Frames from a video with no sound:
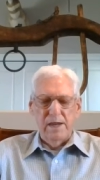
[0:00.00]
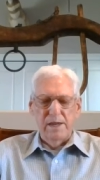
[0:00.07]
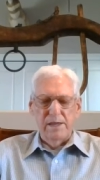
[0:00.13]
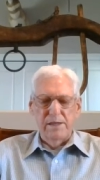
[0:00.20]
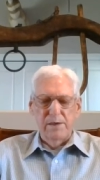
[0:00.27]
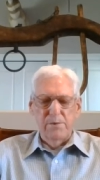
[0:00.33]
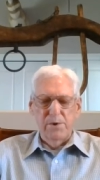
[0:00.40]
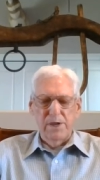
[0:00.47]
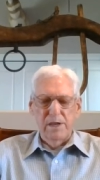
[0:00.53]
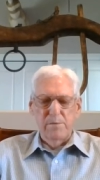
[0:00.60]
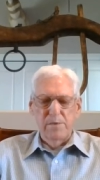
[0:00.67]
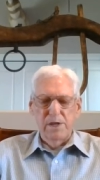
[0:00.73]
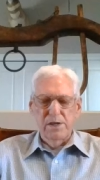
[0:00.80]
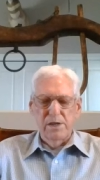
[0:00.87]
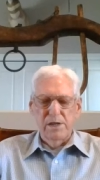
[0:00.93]
And then we
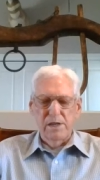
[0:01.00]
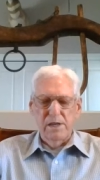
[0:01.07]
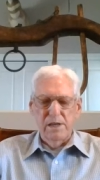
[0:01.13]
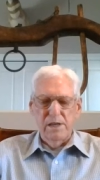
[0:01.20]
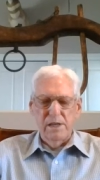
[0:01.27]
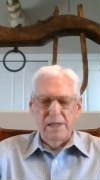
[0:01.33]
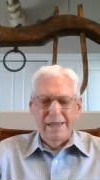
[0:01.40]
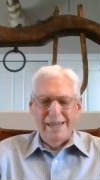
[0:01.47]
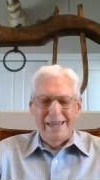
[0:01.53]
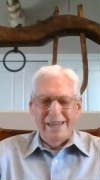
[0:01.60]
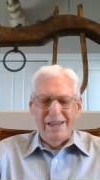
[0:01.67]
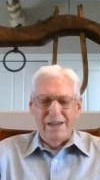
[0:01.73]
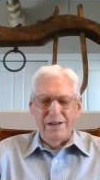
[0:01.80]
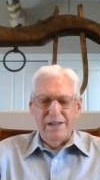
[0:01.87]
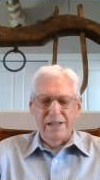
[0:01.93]
can be a,
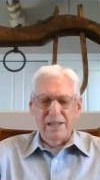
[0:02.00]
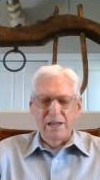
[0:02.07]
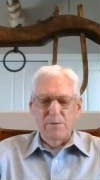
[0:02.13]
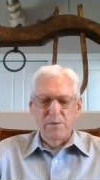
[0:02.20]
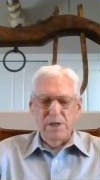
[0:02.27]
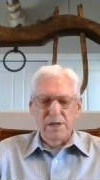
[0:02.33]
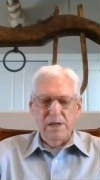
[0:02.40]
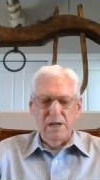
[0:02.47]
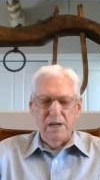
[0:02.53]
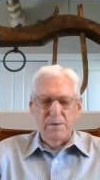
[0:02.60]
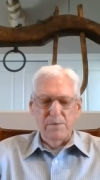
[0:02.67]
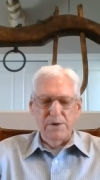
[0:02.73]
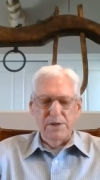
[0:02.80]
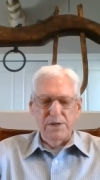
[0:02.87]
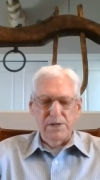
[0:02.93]
and that can be
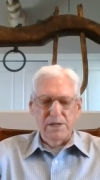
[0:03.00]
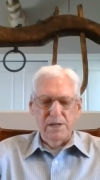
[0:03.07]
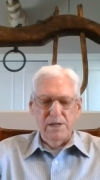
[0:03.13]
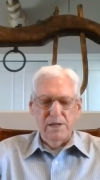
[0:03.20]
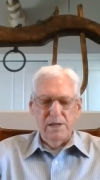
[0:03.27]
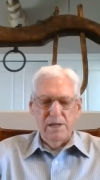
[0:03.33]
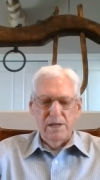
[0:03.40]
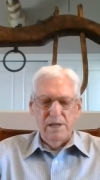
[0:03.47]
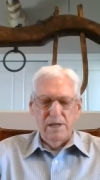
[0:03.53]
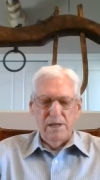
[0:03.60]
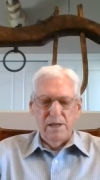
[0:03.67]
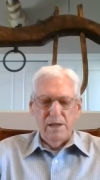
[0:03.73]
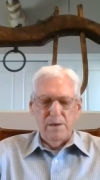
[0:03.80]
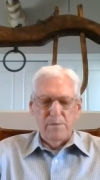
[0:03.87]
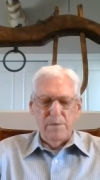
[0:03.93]
accomplished
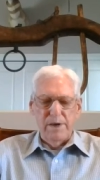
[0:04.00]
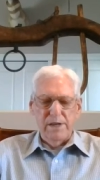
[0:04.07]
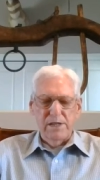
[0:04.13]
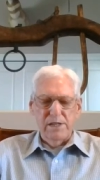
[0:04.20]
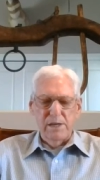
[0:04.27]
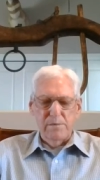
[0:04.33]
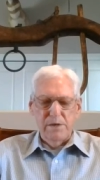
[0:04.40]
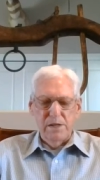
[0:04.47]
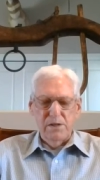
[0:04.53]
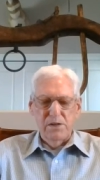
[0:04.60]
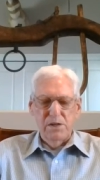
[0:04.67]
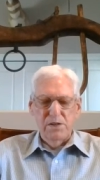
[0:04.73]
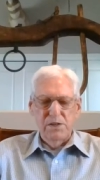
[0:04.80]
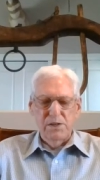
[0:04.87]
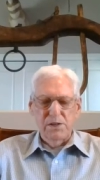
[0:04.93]
by accepting
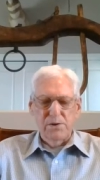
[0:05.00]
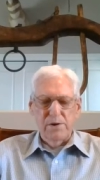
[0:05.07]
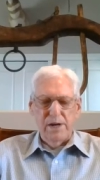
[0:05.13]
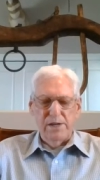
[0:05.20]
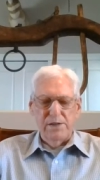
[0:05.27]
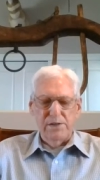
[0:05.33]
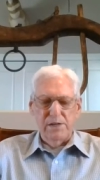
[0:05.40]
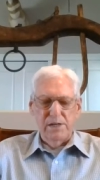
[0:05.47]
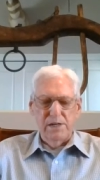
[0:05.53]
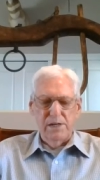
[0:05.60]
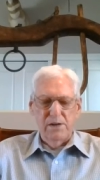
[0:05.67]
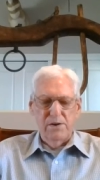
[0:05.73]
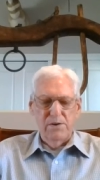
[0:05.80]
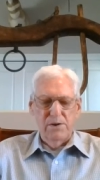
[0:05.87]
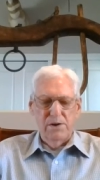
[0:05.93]
Jesus Christ
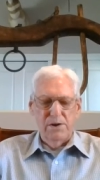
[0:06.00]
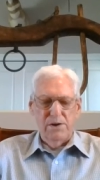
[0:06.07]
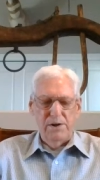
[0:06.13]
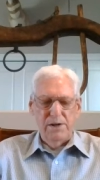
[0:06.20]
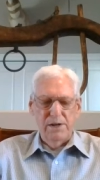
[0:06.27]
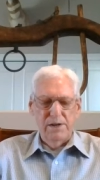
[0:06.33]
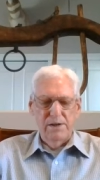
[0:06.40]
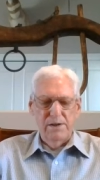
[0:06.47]
into your heart.